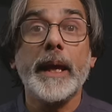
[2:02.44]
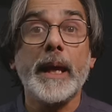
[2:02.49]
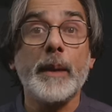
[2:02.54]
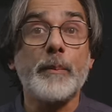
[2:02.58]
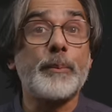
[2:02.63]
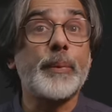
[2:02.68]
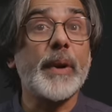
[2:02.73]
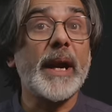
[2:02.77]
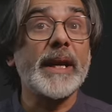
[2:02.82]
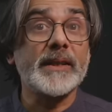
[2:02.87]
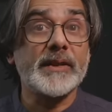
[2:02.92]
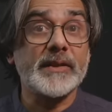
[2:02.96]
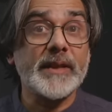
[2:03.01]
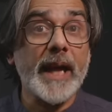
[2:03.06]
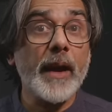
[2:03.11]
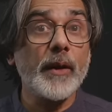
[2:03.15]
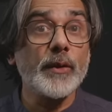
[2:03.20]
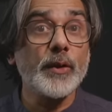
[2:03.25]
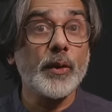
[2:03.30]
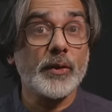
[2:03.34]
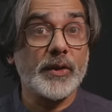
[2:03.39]
It breaks
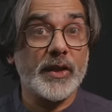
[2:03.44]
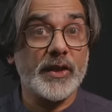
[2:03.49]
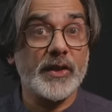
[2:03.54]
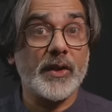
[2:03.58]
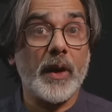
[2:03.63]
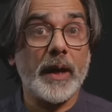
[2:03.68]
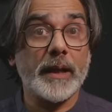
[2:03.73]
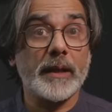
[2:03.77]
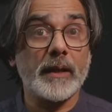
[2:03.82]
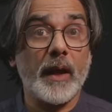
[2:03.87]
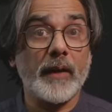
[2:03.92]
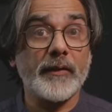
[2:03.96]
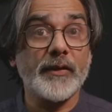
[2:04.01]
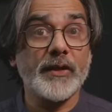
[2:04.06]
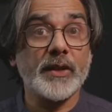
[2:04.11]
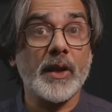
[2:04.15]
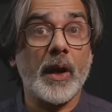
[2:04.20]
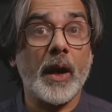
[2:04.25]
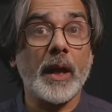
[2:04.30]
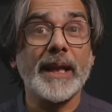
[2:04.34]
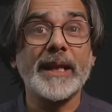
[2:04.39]
down your desired
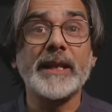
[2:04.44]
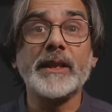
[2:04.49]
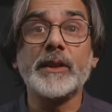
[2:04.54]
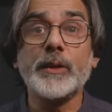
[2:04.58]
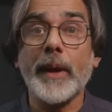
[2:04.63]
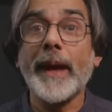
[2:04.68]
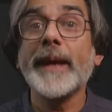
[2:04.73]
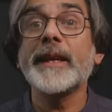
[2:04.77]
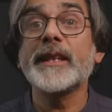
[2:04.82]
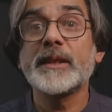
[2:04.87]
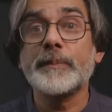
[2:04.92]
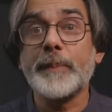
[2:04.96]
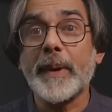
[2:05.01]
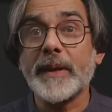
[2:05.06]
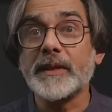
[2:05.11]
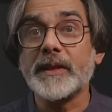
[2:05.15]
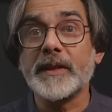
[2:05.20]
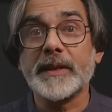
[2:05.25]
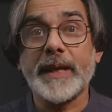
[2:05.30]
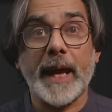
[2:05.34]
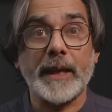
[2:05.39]
lifestyle into
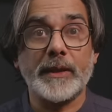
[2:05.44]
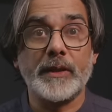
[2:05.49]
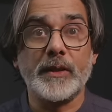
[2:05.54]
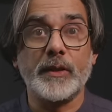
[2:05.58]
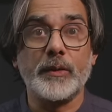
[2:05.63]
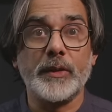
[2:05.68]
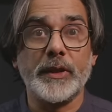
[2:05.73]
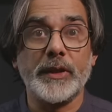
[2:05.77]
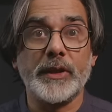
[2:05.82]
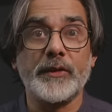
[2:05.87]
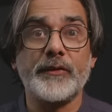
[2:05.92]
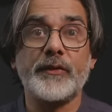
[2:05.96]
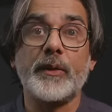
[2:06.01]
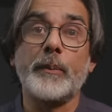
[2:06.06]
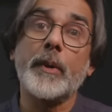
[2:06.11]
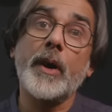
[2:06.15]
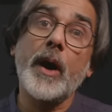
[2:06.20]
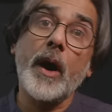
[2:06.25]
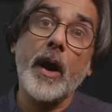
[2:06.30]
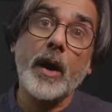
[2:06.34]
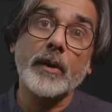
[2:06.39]
expense categories, from
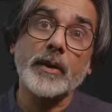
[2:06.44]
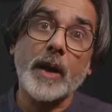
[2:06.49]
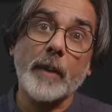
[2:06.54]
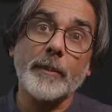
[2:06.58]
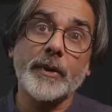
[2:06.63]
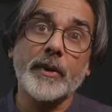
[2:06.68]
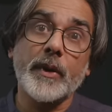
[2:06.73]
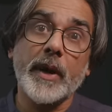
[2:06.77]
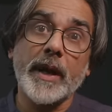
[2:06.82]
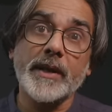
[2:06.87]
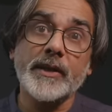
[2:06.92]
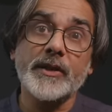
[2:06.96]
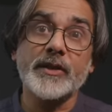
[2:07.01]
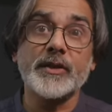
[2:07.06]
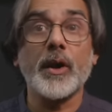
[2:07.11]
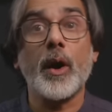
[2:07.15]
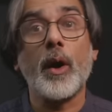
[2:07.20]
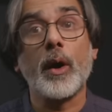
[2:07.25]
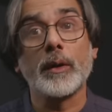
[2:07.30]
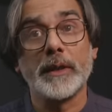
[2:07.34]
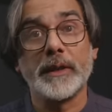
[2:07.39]
car upgrades to
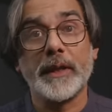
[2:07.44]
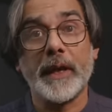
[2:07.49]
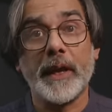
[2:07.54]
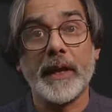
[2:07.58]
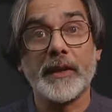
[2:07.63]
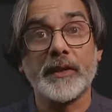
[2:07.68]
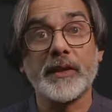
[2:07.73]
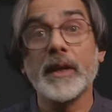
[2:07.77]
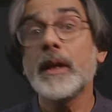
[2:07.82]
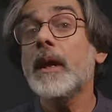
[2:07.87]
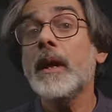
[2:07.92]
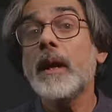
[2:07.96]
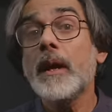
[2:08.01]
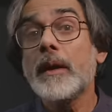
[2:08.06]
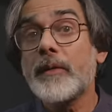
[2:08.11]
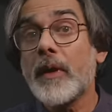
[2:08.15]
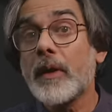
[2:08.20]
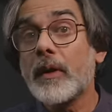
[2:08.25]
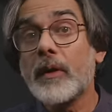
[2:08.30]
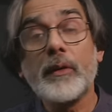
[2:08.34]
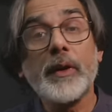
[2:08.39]
holidays.
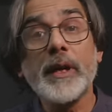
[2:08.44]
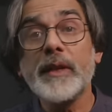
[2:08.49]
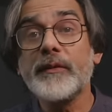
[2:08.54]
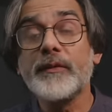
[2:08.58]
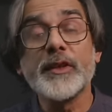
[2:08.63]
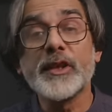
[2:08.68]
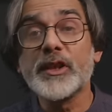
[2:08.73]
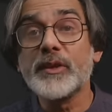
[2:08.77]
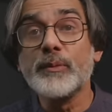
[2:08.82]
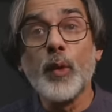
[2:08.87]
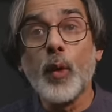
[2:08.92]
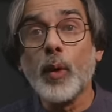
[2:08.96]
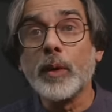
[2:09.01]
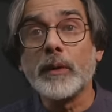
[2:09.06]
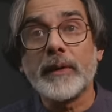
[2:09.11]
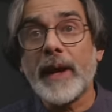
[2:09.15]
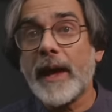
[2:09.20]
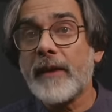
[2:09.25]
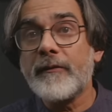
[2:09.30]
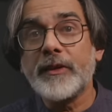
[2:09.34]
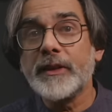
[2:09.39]
There are even
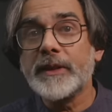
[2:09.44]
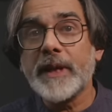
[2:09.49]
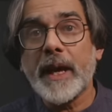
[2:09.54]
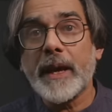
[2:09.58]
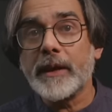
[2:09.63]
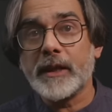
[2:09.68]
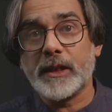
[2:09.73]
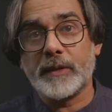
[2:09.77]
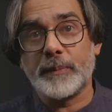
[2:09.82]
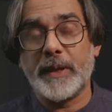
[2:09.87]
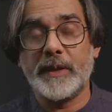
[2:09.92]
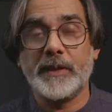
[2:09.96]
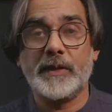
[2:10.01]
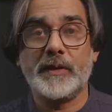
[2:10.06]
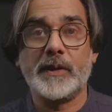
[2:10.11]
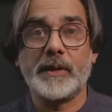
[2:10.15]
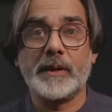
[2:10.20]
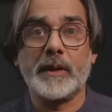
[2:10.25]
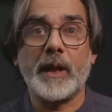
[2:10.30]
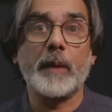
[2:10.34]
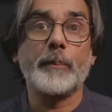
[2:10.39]
smaller everyday
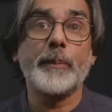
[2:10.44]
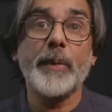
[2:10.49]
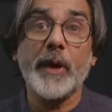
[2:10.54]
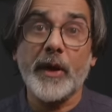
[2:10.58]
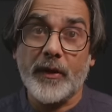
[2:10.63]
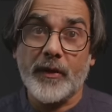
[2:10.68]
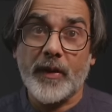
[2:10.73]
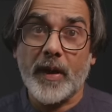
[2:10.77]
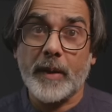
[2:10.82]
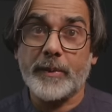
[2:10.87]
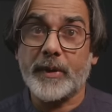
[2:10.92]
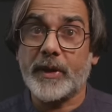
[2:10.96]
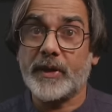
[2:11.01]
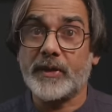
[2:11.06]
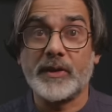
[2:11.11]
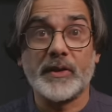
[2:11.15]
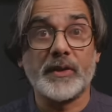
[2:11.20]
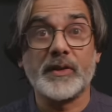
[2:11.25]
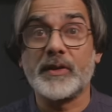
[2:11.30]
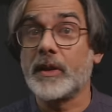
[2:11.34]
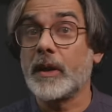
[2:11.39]
expenses like birthday
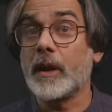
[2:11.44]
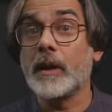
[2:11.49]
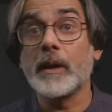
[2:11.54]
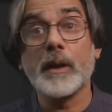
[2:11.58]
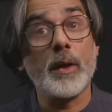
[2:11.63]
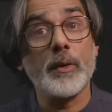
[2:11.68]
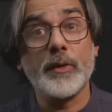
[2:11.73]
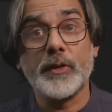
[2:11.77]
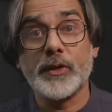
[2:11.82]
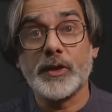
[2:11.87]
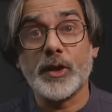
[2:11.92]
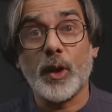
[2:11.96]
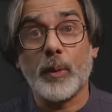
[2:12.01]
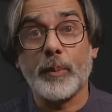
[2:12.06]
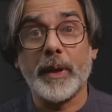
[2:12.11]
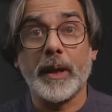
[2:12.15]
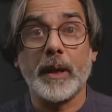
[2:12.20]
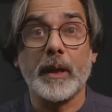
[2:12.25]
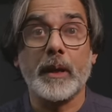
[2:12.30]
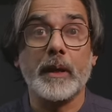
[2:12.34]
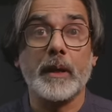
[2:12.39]
presents and clothes
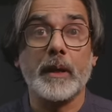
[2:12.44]
shopping.